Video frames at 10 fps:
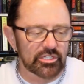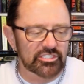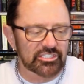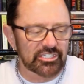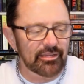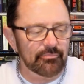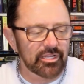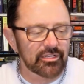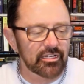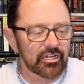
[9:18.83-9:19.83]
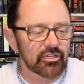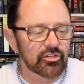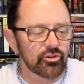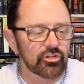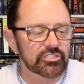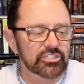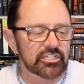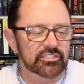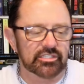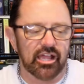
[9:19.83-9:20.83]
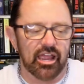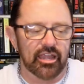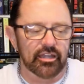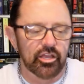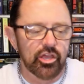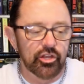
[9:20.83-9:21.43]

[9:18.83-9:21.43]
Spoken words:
which seemed an encouraging sign.